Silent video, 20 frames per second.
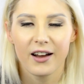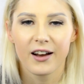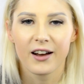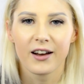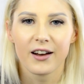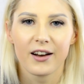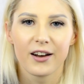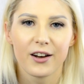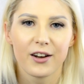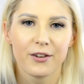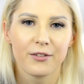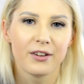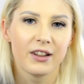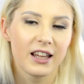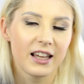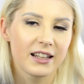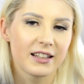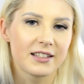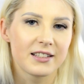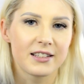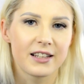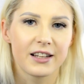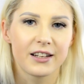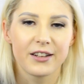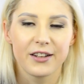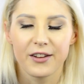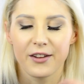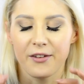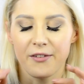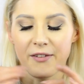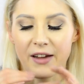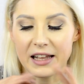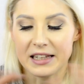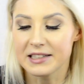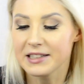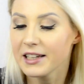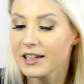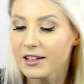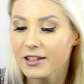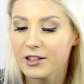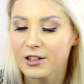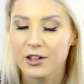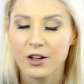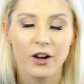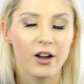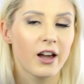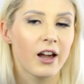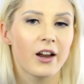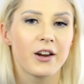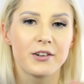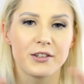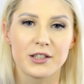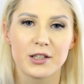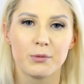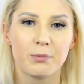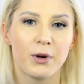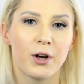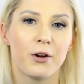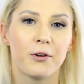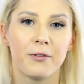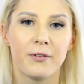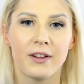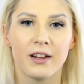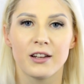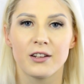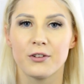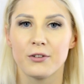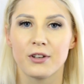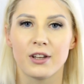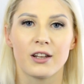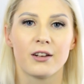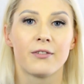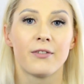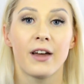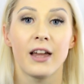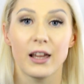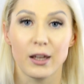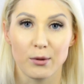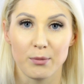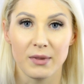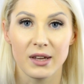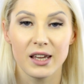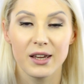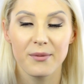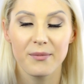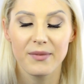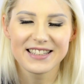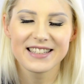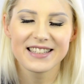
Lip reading: the lady said, "That's it, your hair is perfect, you can thank me."